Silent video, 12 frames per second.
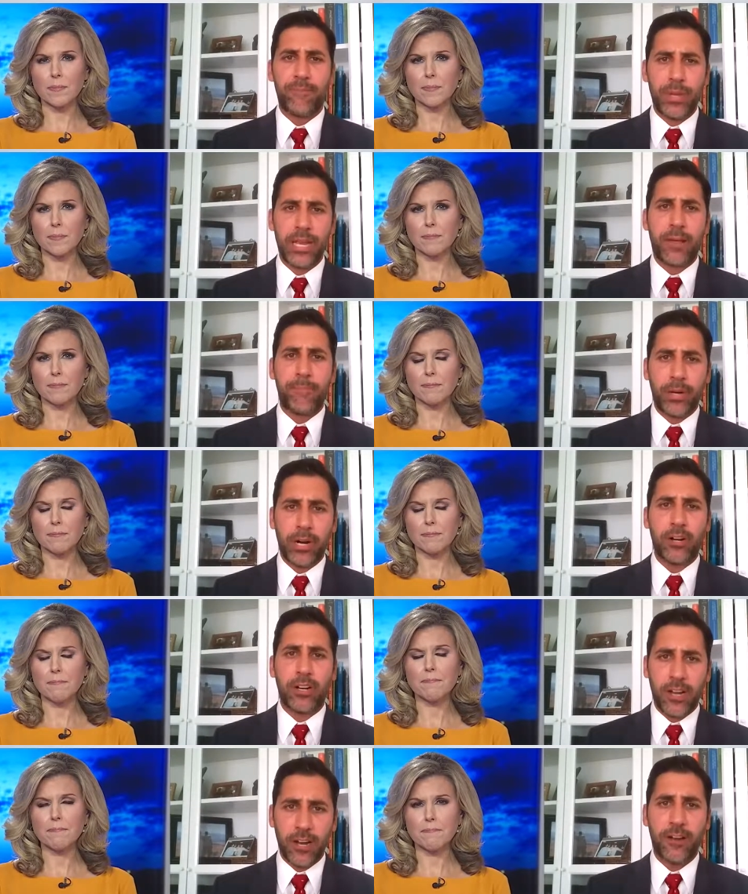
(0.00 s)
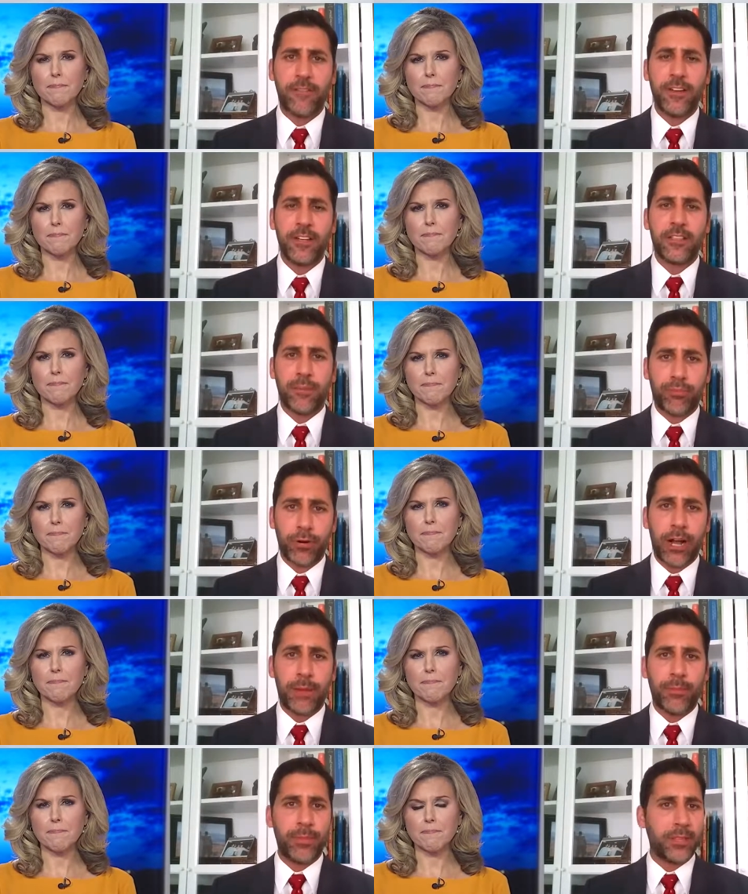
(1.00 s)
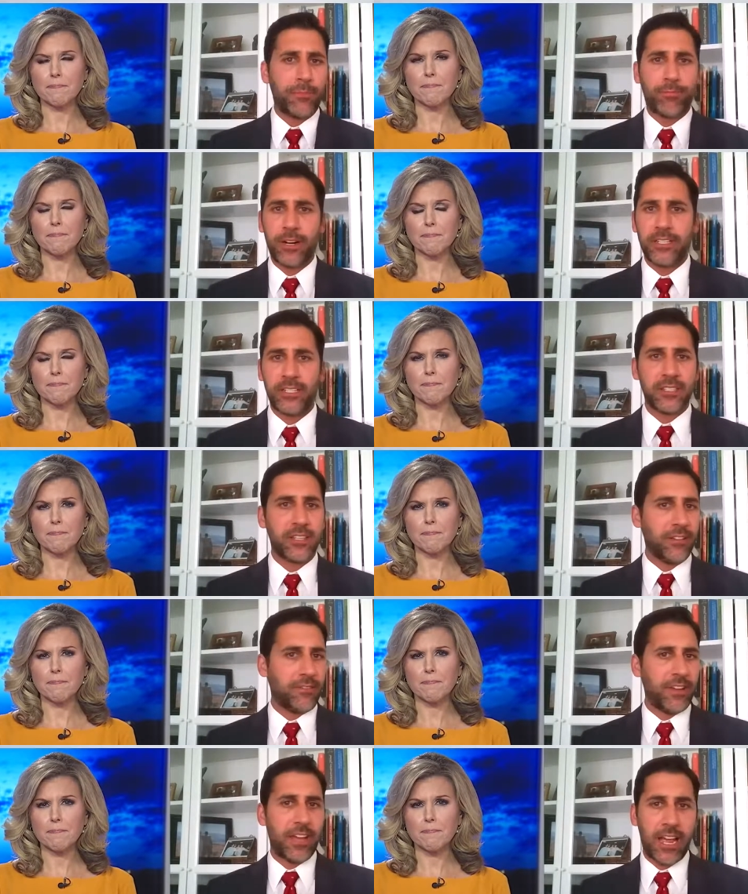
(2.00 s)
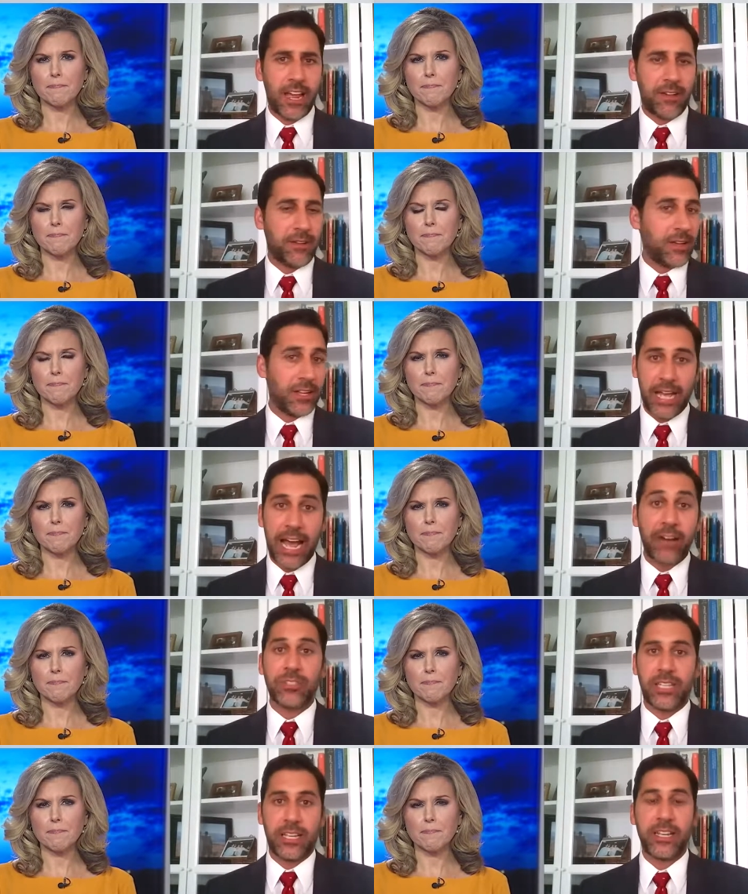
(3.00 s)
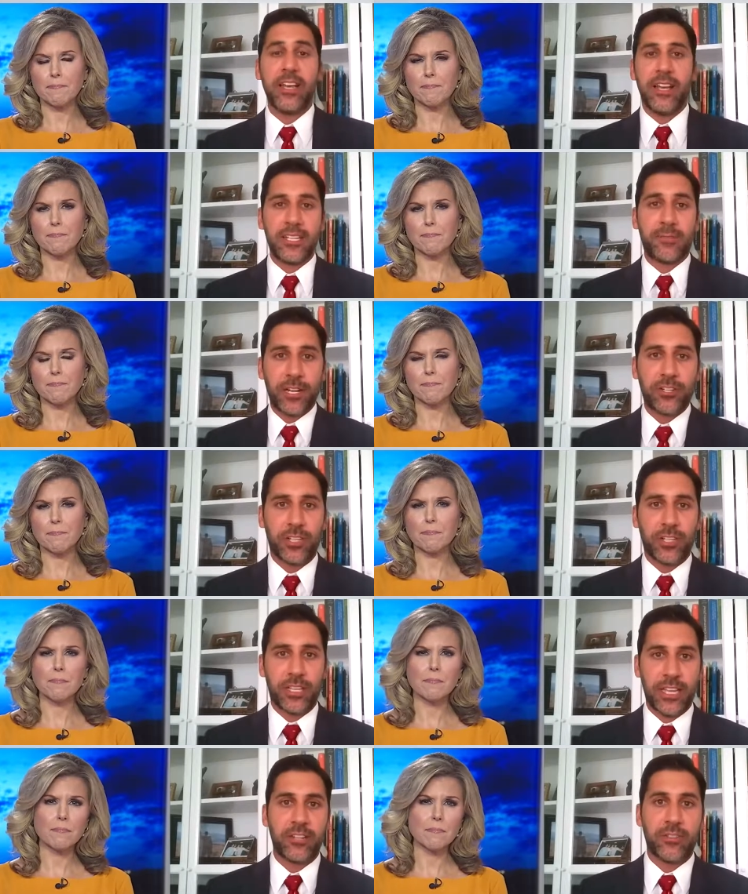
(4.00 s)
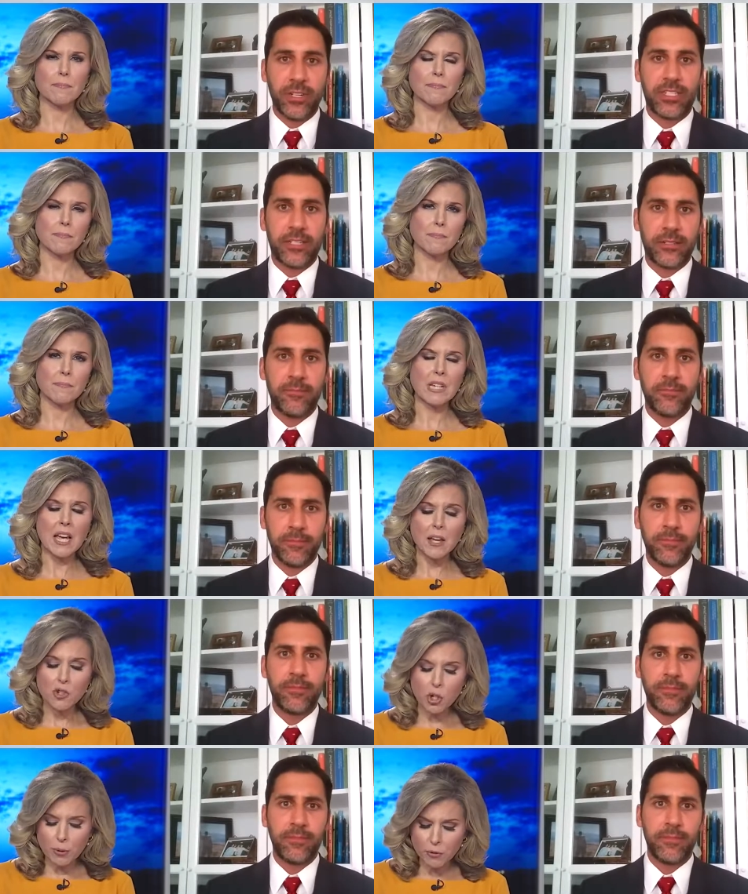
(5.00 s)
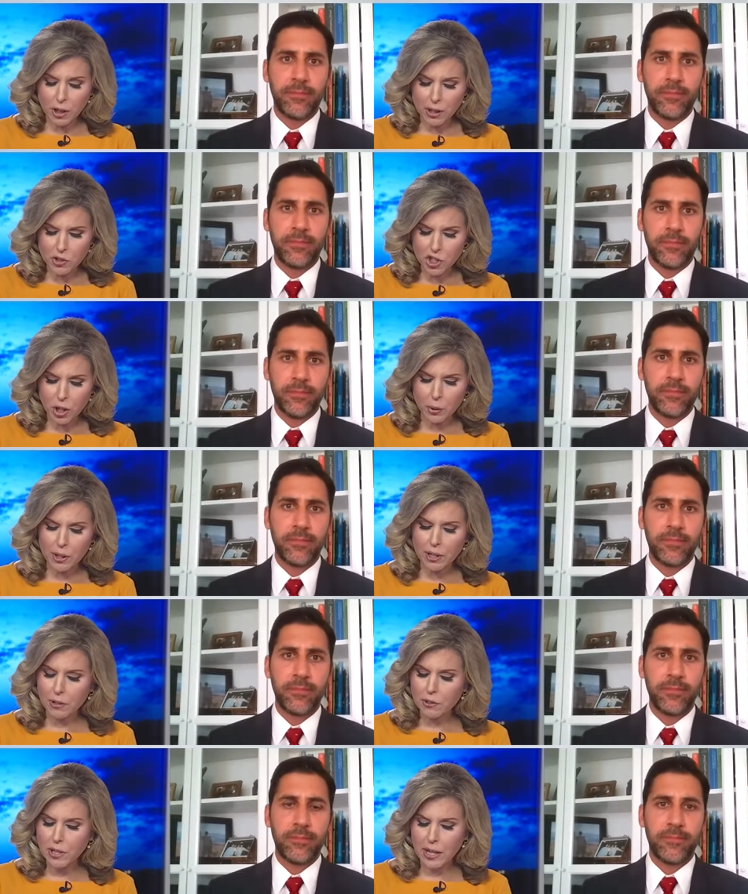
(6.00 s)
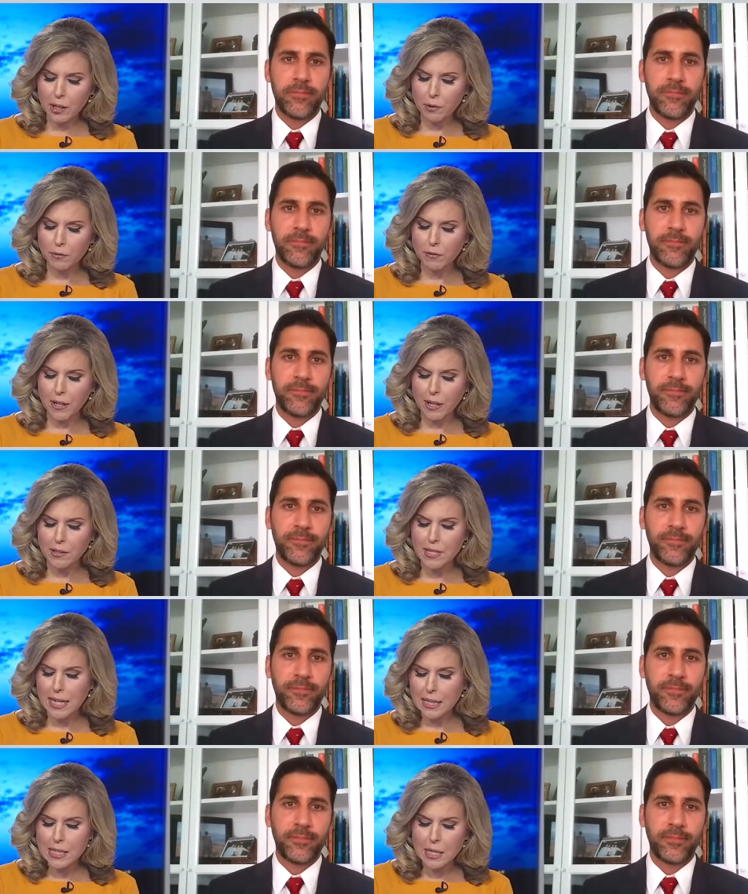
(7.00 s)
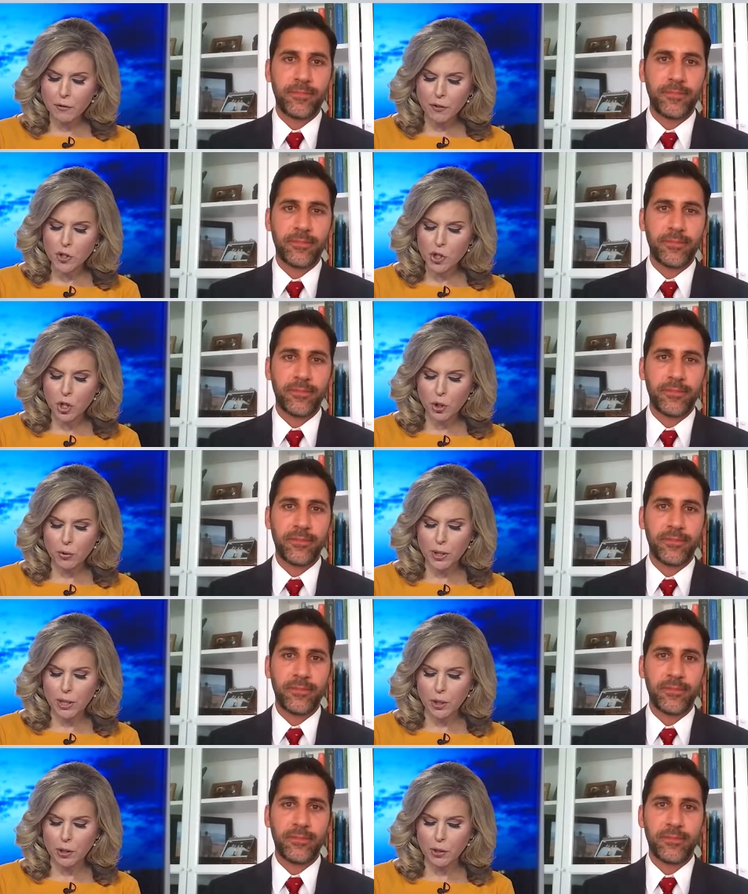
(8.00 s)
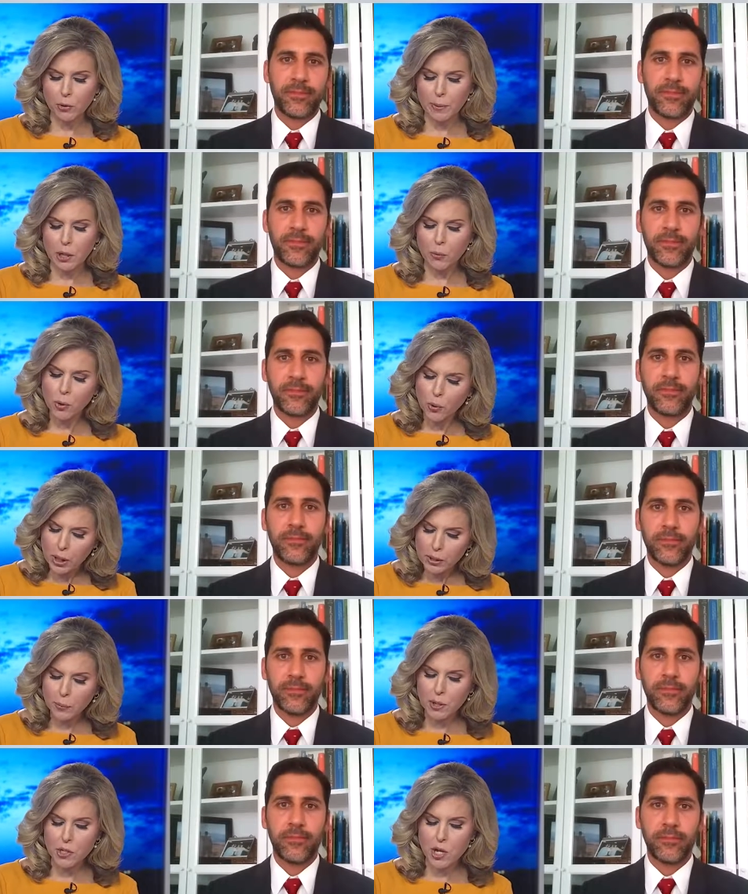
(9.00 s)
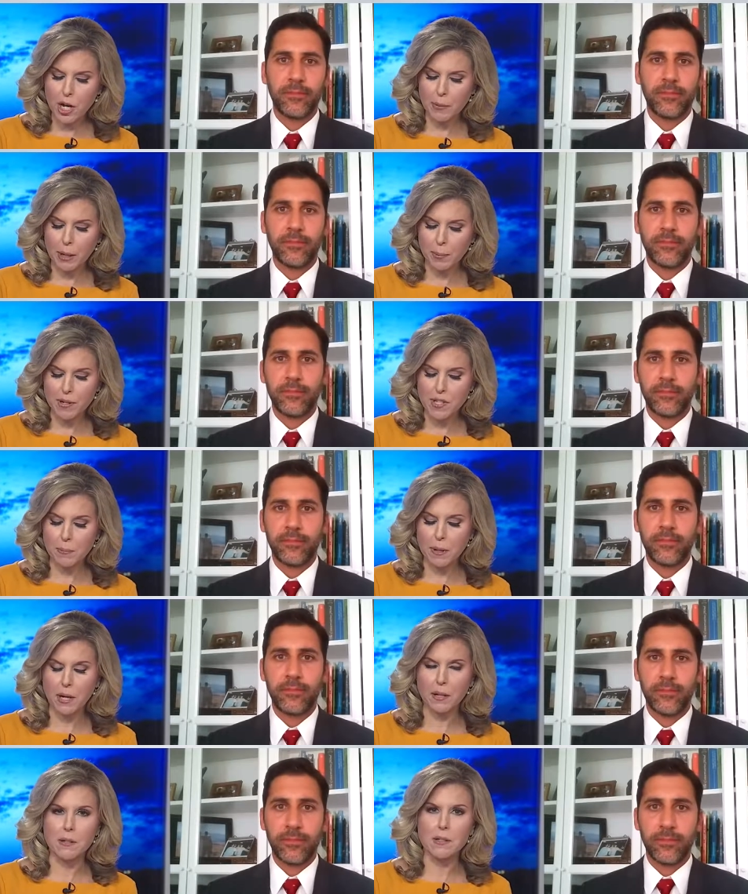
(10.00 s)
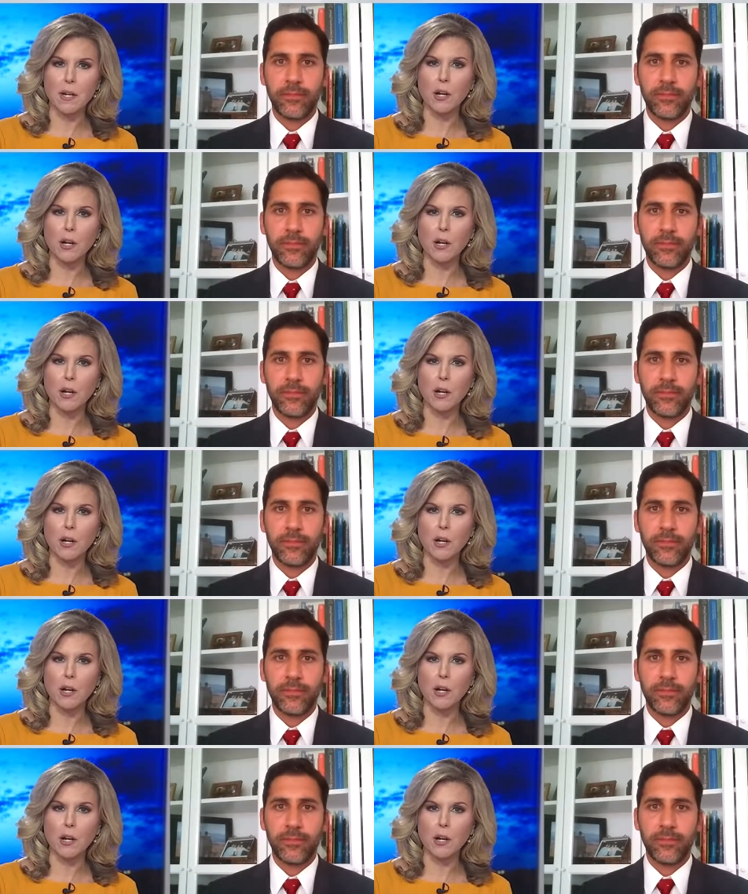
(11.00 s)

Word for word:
Speaker 1: a big part of the problem and the prices of uh, housing, especially increasing.
Speaker 2: Joel, before I let you go, I want to kind of uh, take a different turn here a little bit. I quickly want to talk about President Biden's uh,